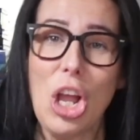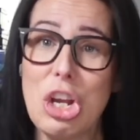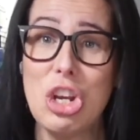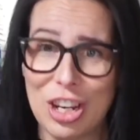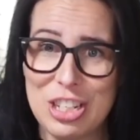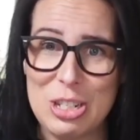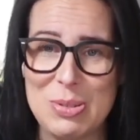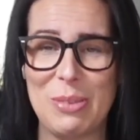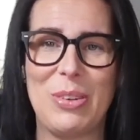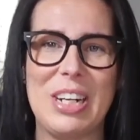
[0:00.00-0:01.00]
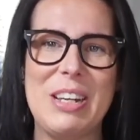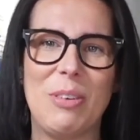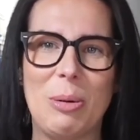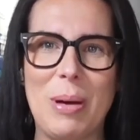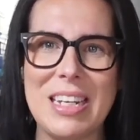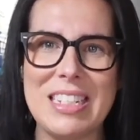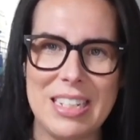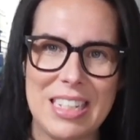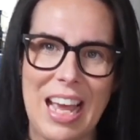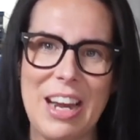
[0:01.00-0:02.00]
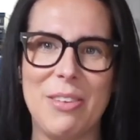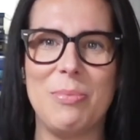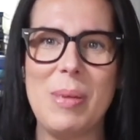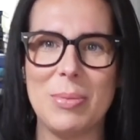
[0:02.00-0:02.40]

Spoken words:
not to use it for evil, but to kind of be